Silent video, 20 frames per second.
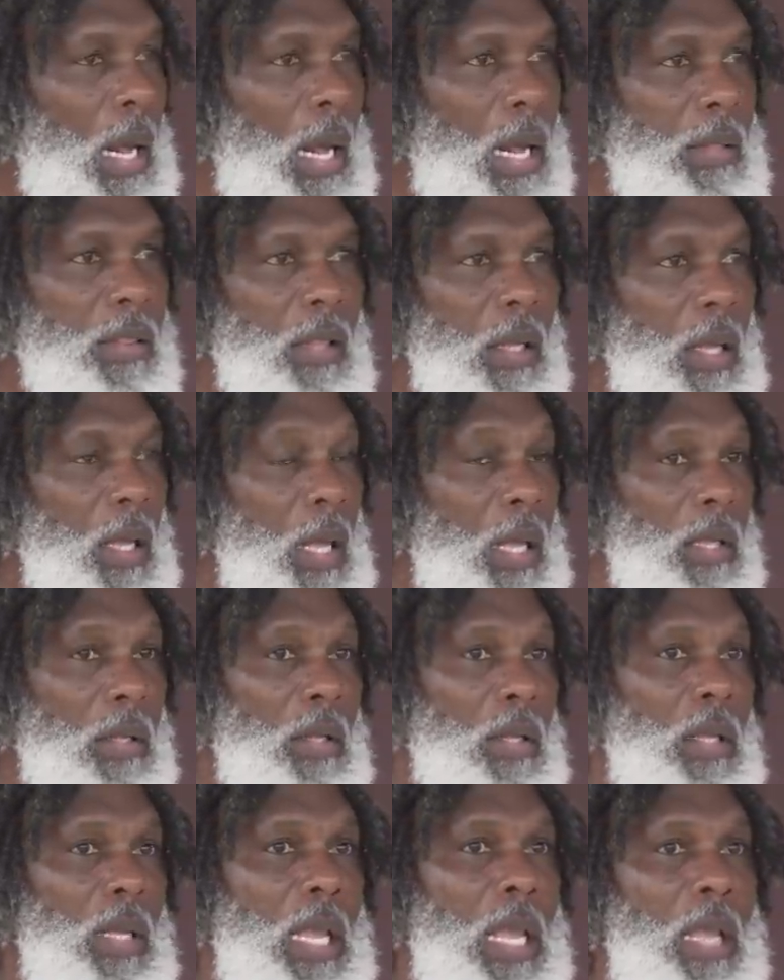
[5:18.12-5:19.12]
I think
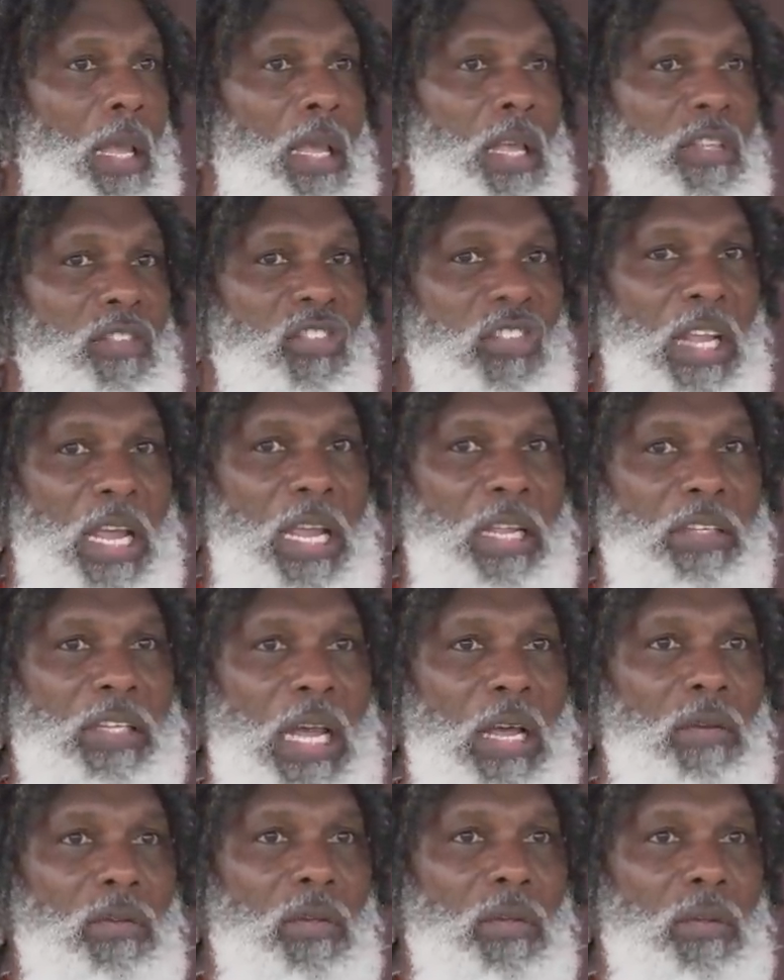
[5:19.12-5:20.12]
it stands
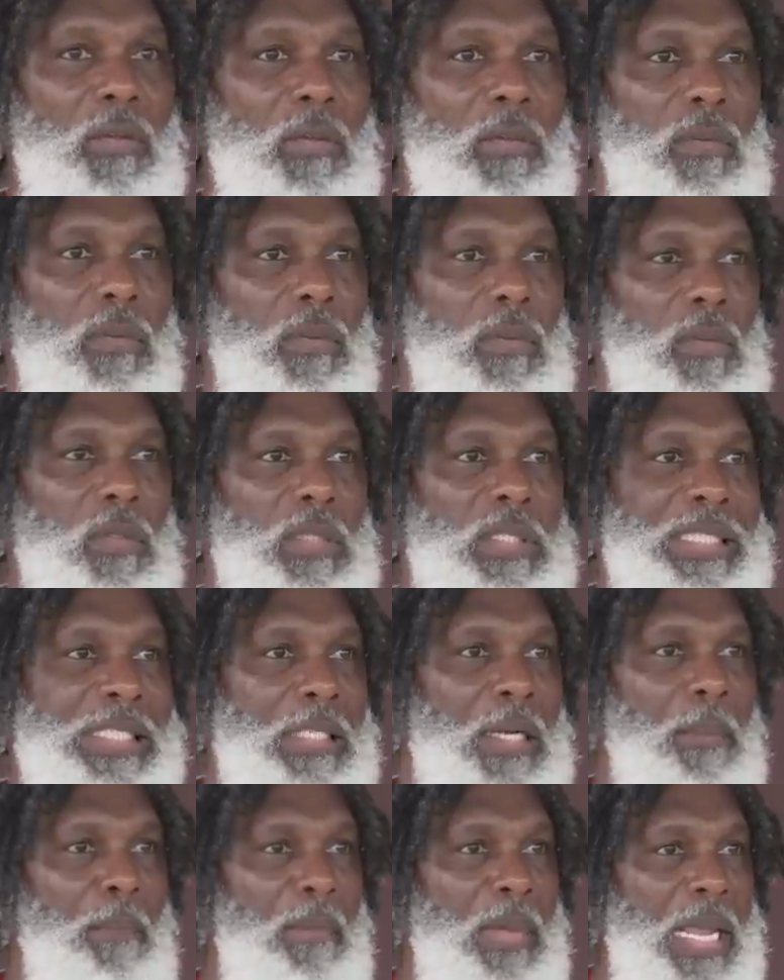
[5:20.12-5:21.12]
out
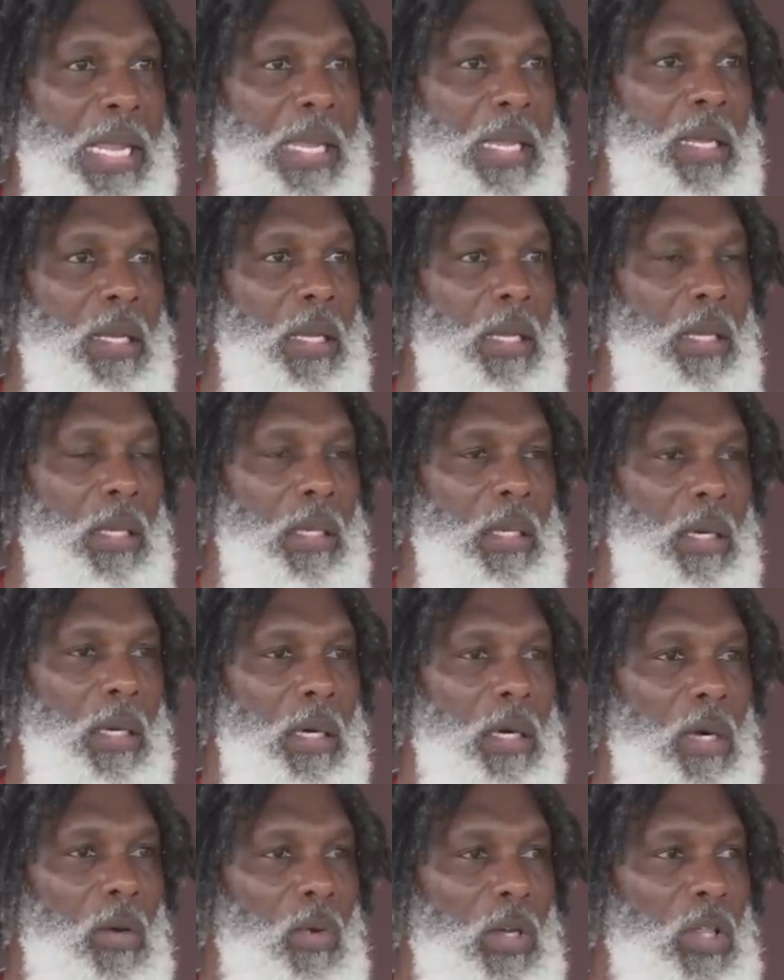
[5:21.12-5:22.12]
to me
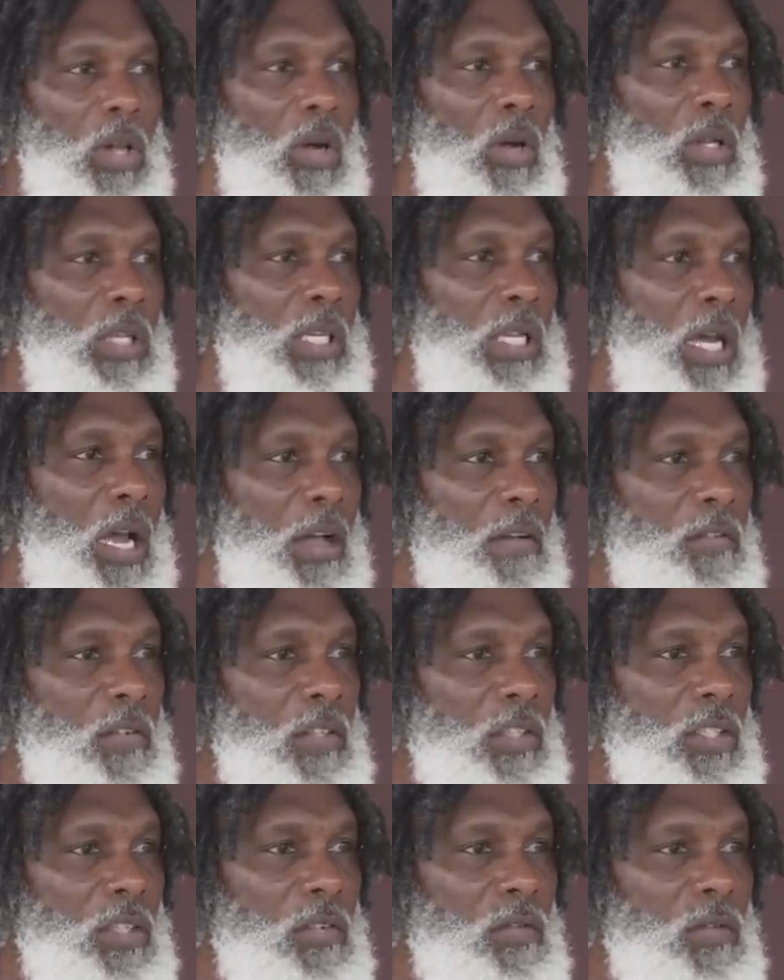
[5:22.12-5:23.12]
with all the
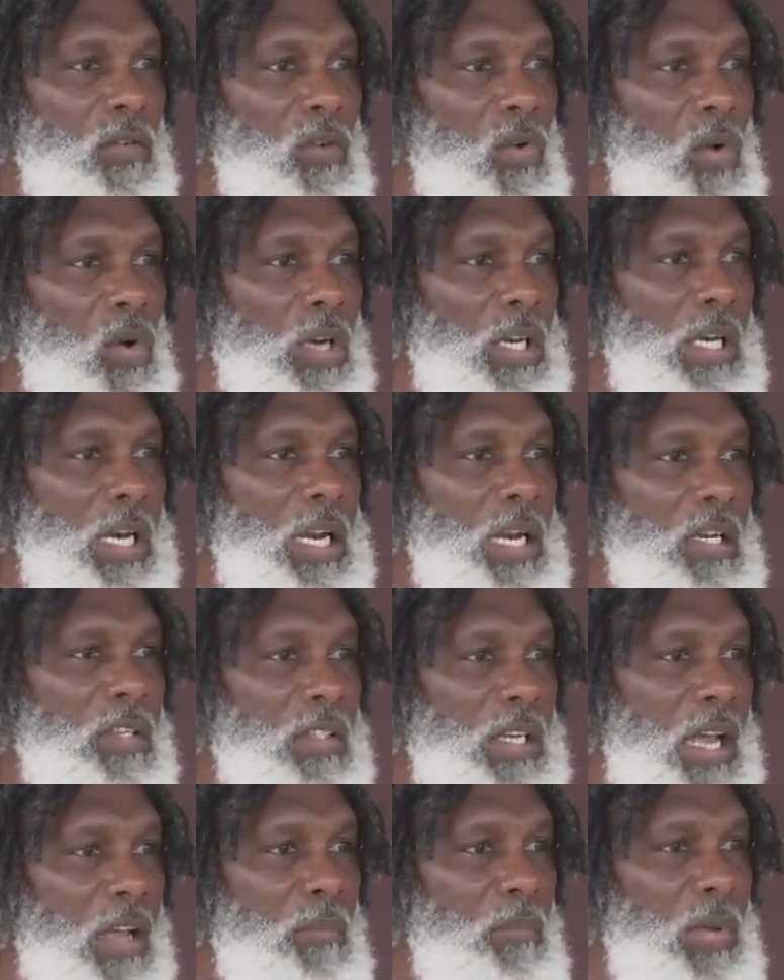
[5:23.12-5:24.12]
offensive
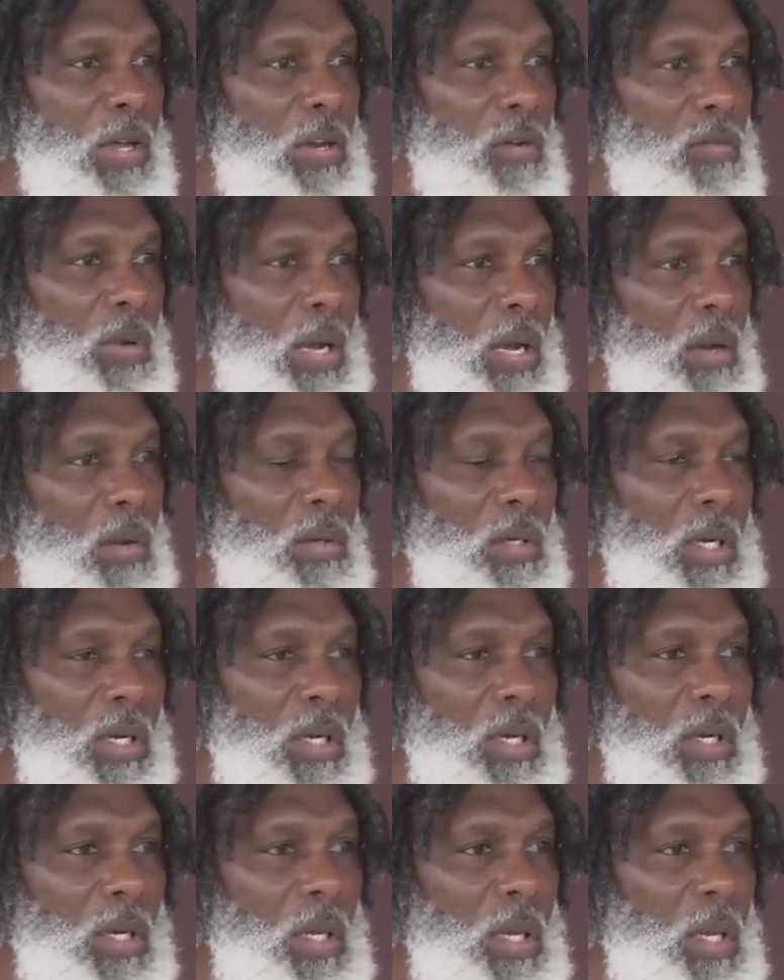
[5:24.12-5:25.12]
coordinators I've been around,
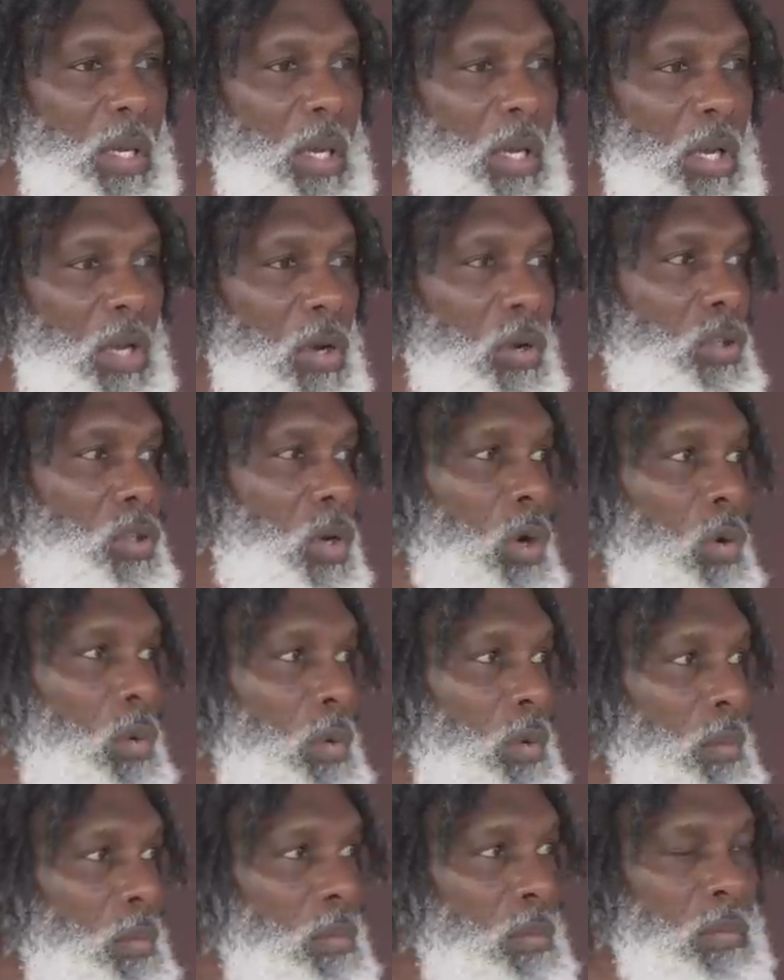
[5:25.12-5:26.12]
Coach
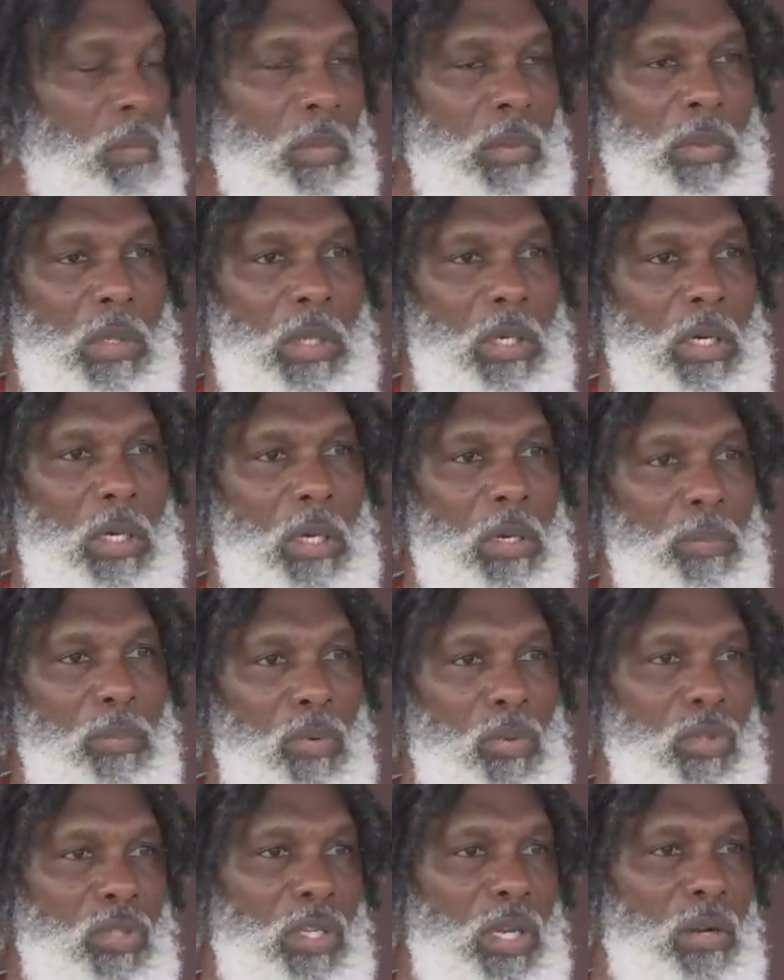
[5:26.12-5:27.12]
Holmgren,
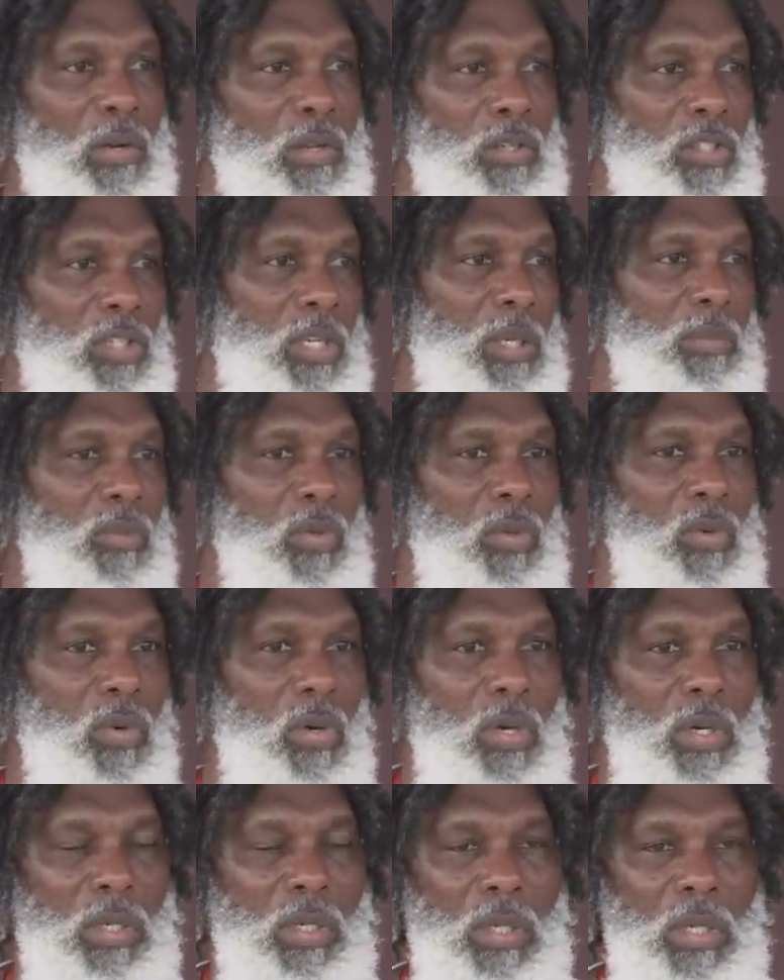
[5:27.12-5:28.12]
Bruce Aaron, Jim
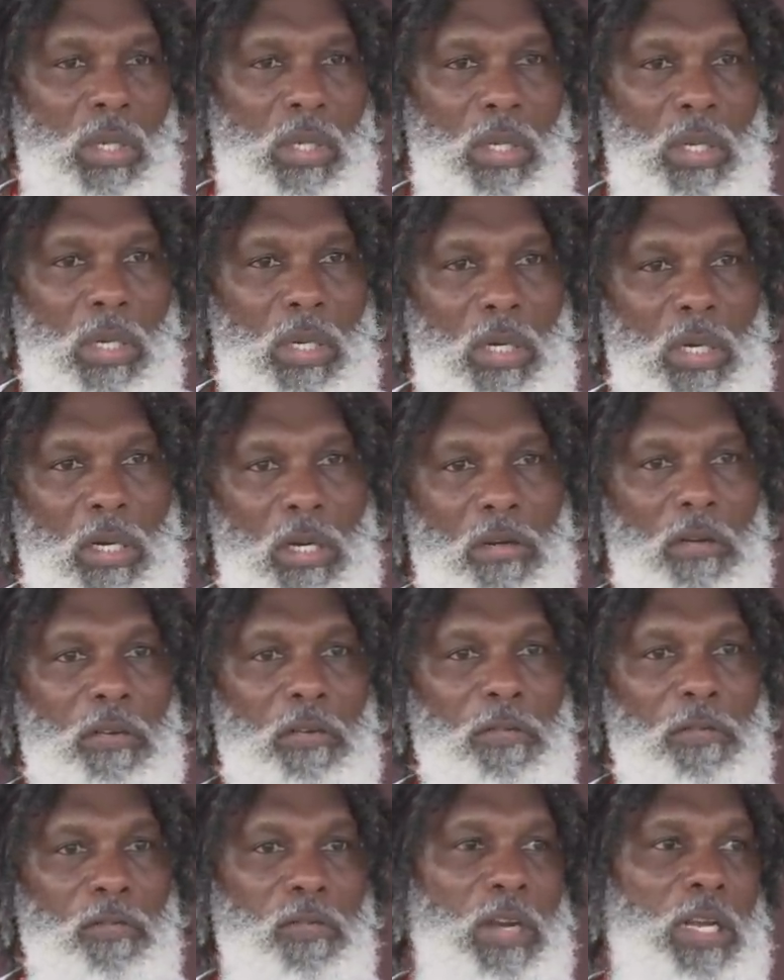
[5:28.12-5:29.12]
Zorn,
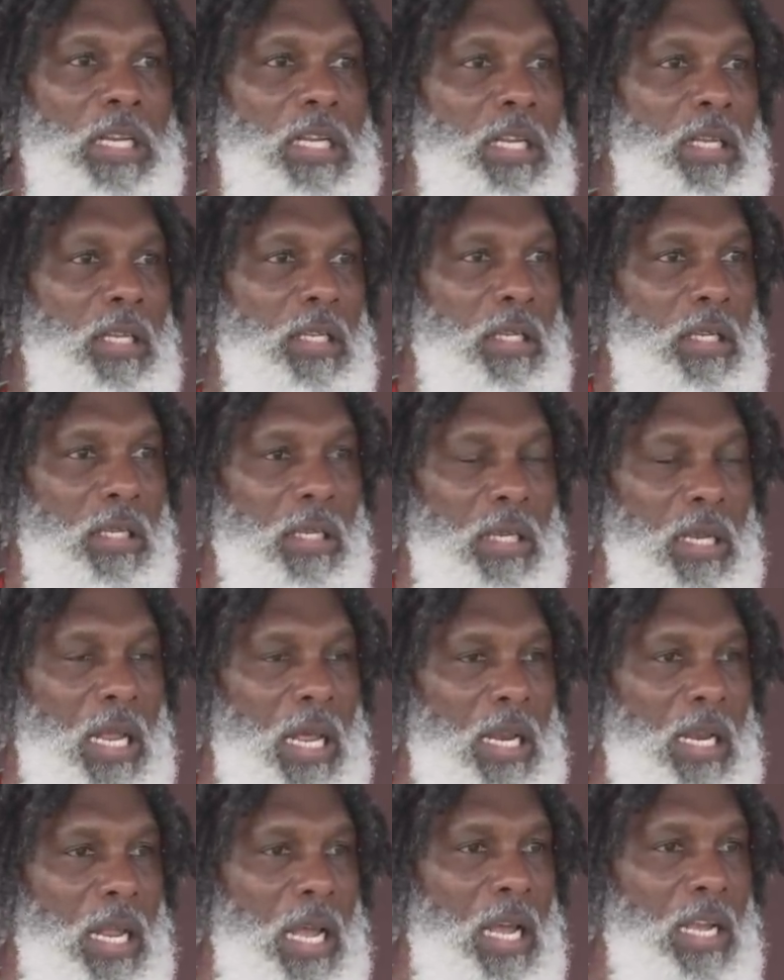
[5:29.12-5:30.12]
Freddie
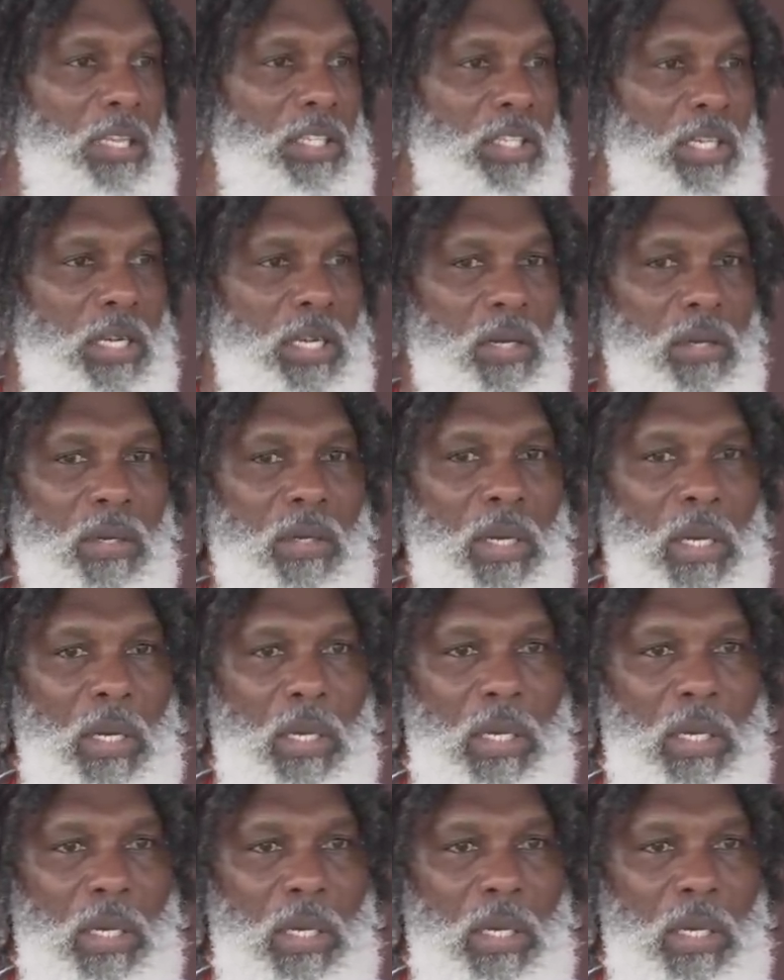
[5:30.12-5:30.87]
last year.